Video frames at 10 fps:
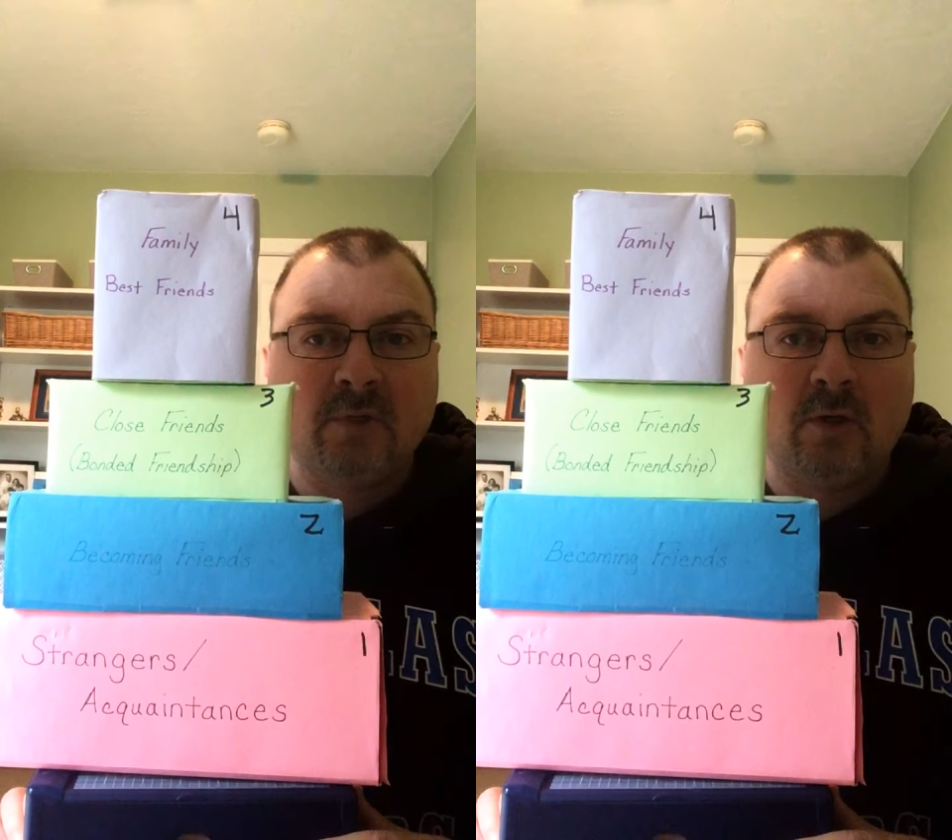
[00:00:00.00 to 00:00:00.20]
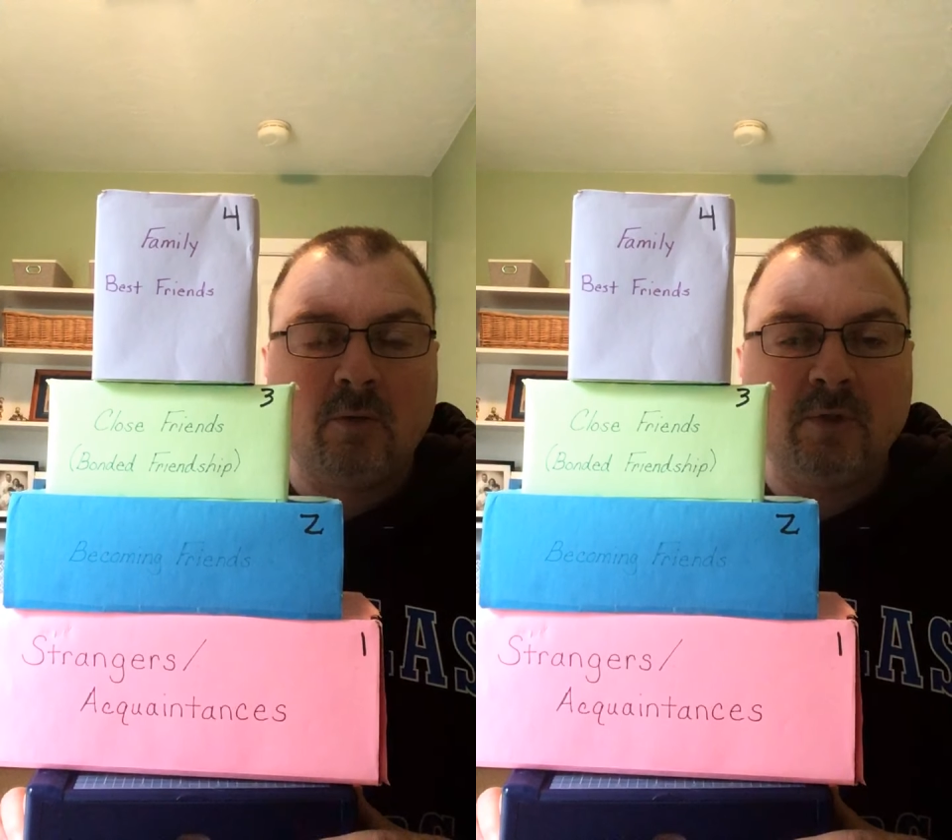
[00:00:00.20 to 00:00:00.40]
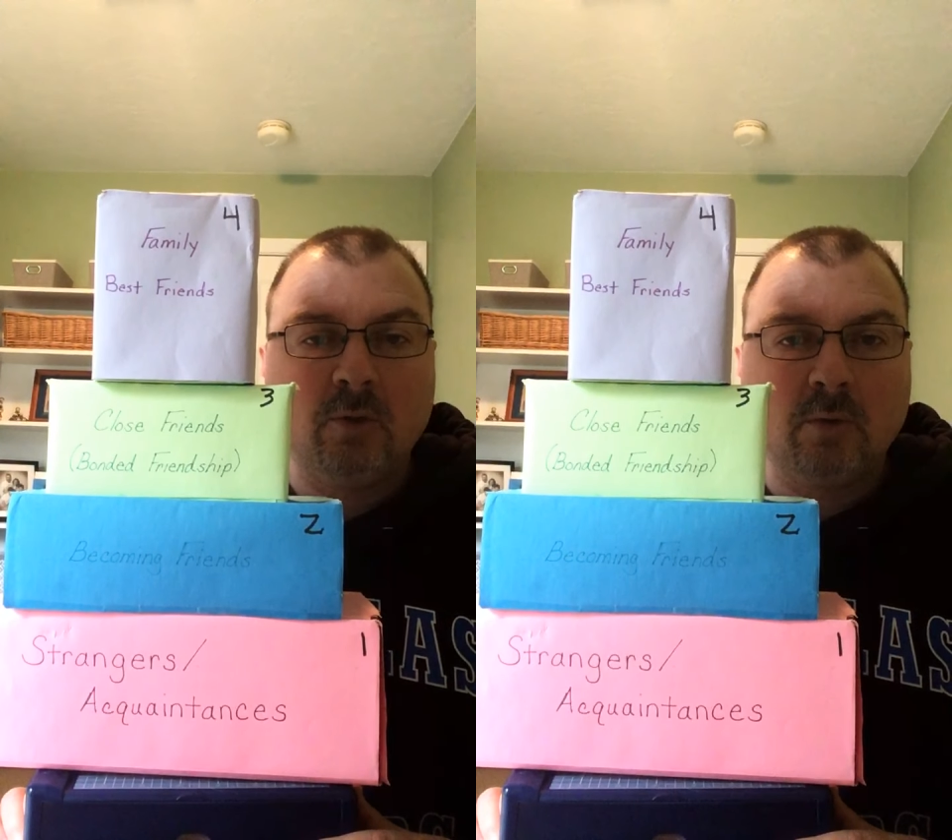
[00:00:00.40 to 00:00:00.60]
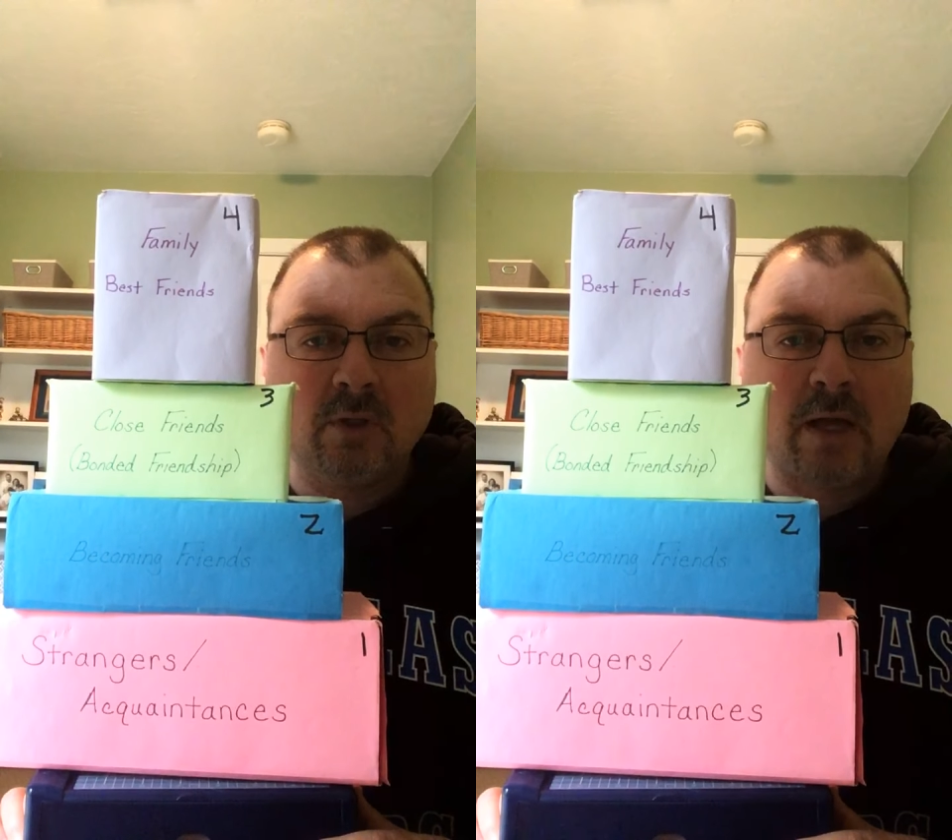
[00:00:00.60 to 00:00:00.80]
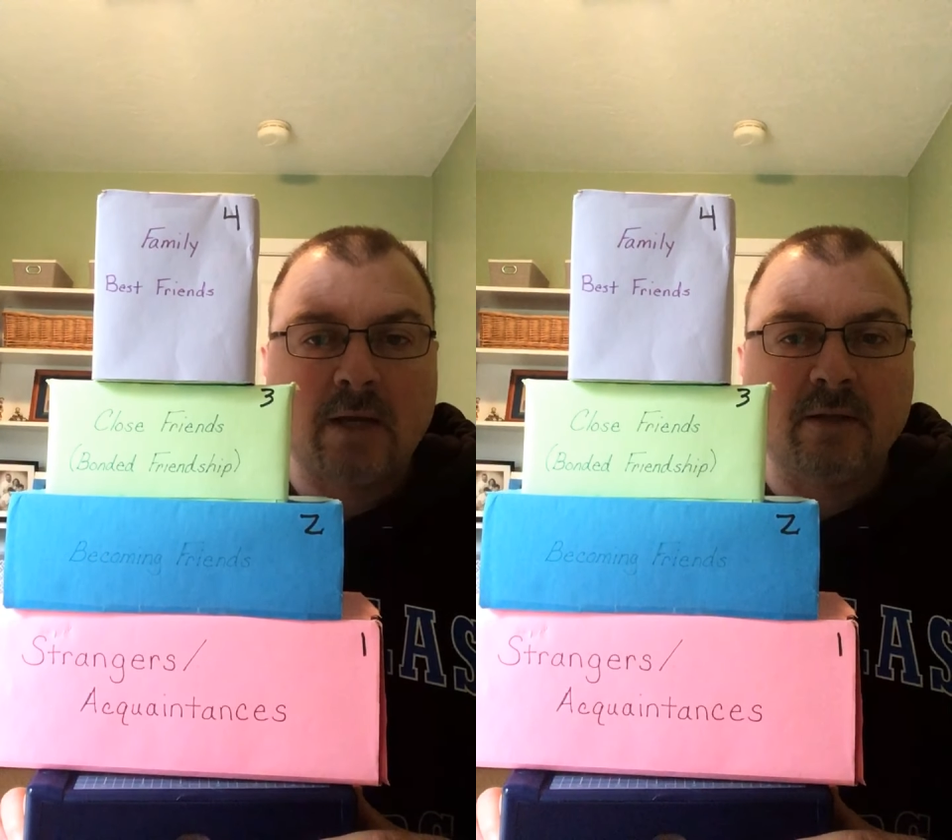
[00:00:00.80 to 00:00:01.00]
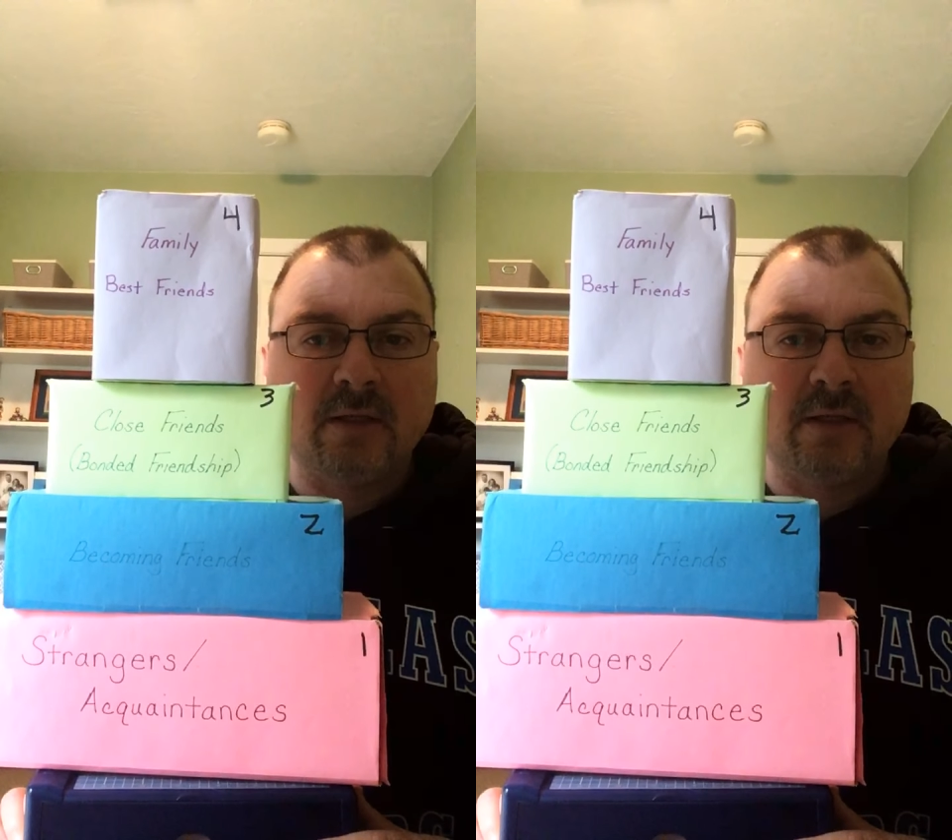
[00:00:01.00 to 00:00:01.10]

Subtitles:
I'm going to be doing a lot of